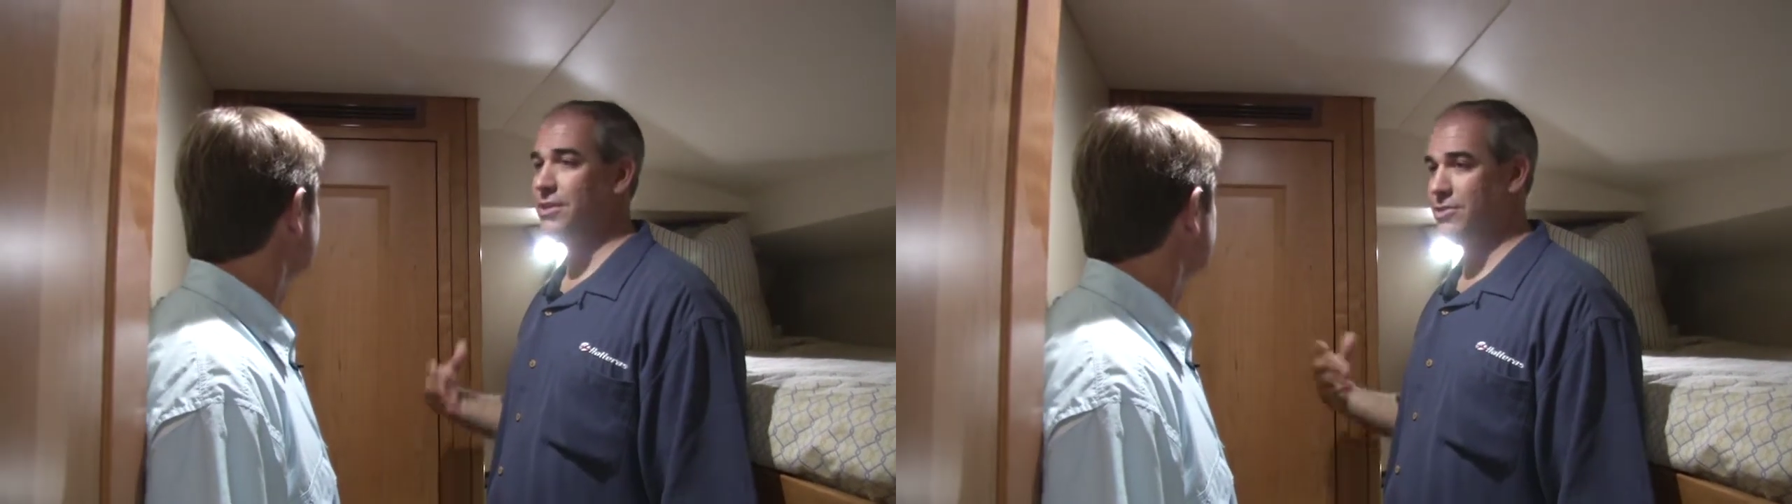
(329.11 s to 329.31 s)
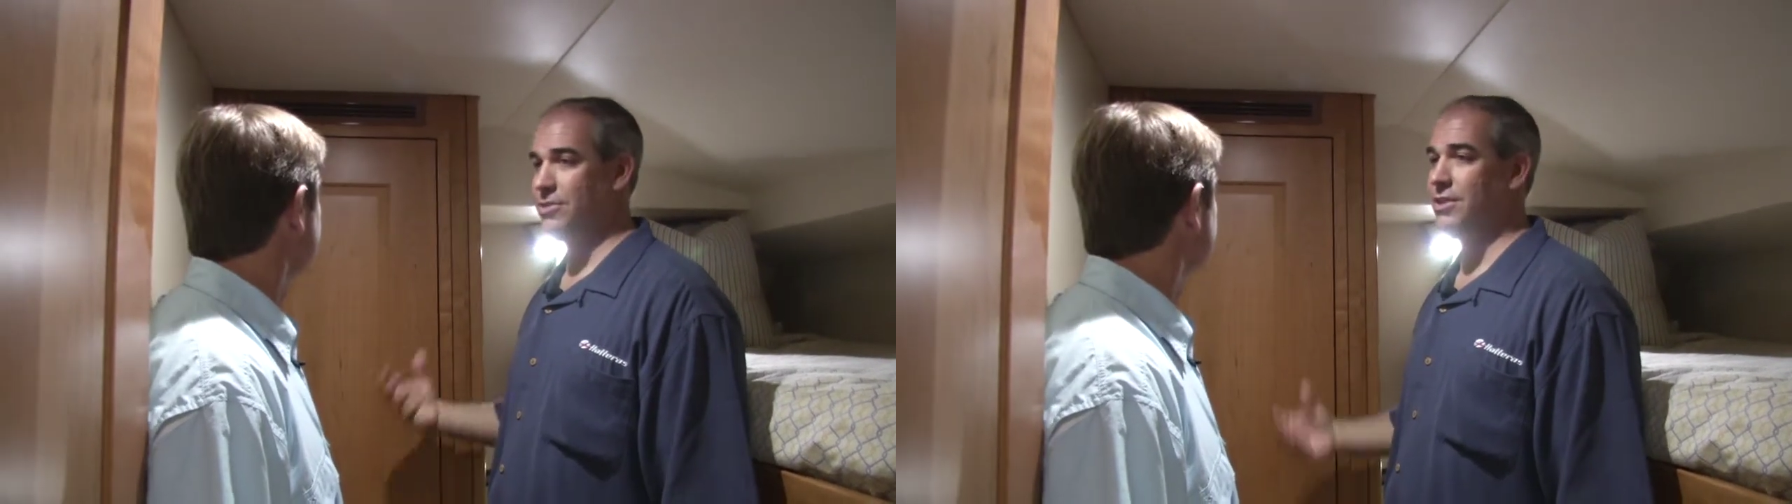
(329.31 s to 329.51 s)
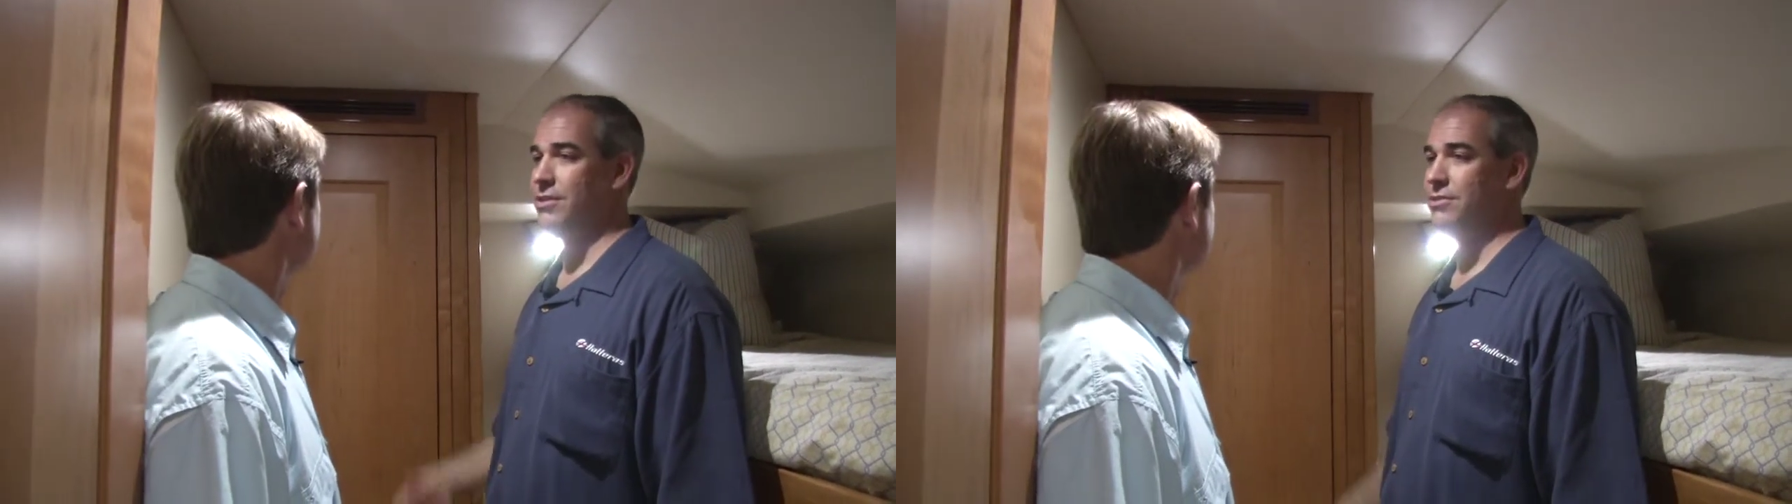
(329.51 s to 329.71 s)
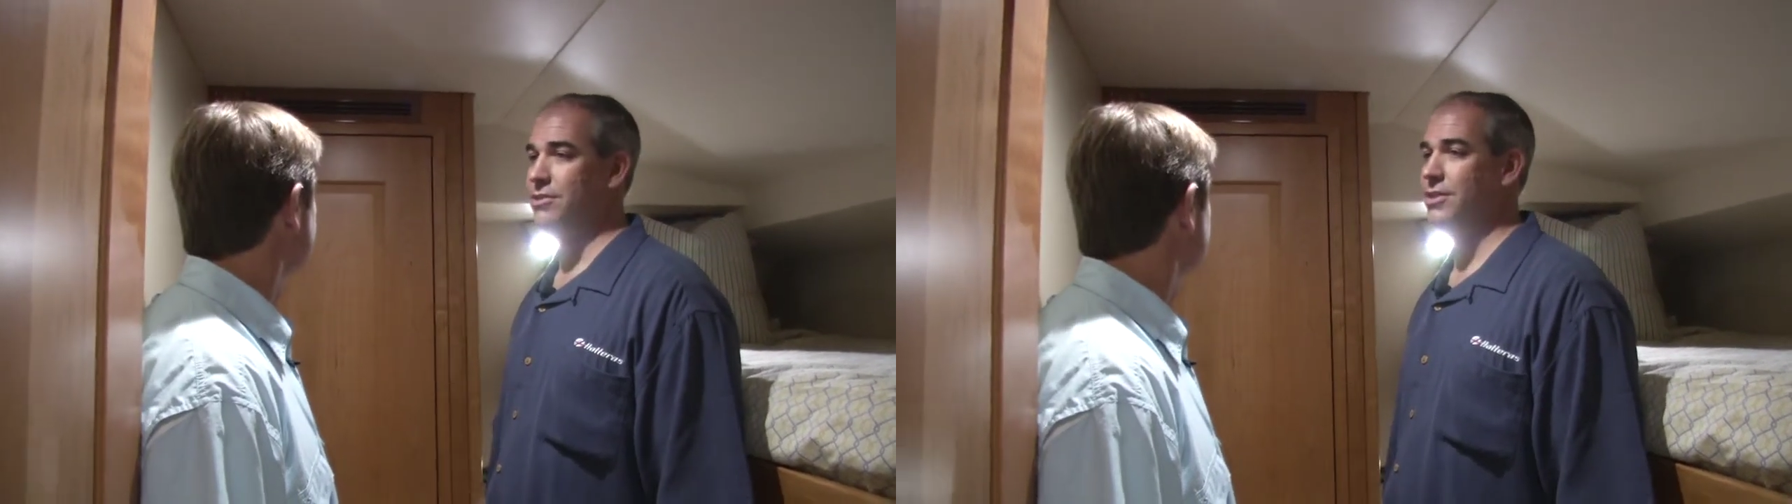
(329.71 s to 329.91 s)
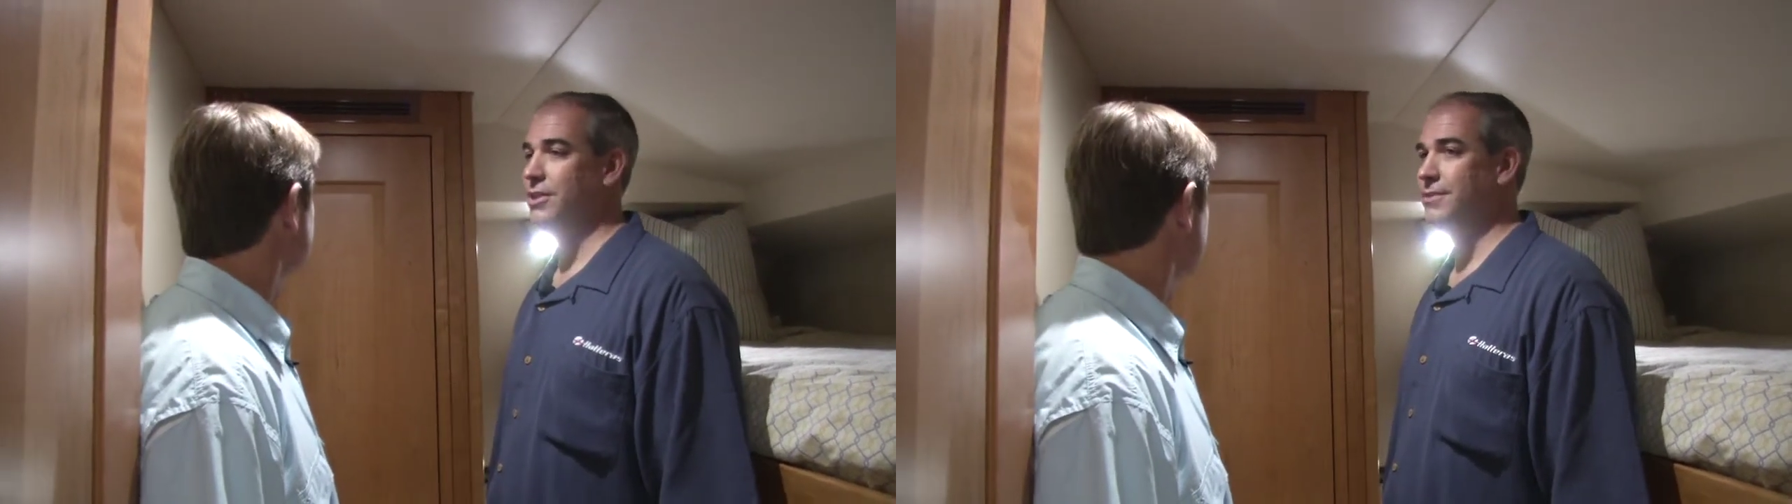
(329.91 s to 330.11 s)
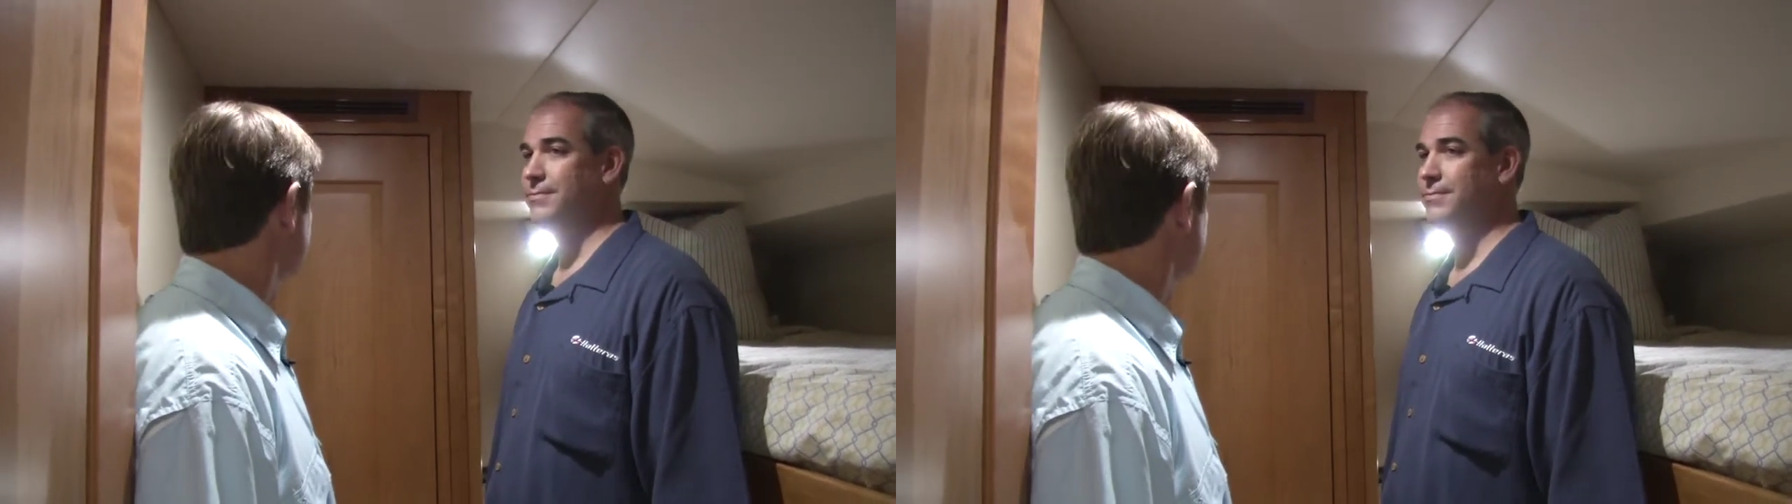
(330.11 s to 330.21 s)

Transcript: it's solid cherry.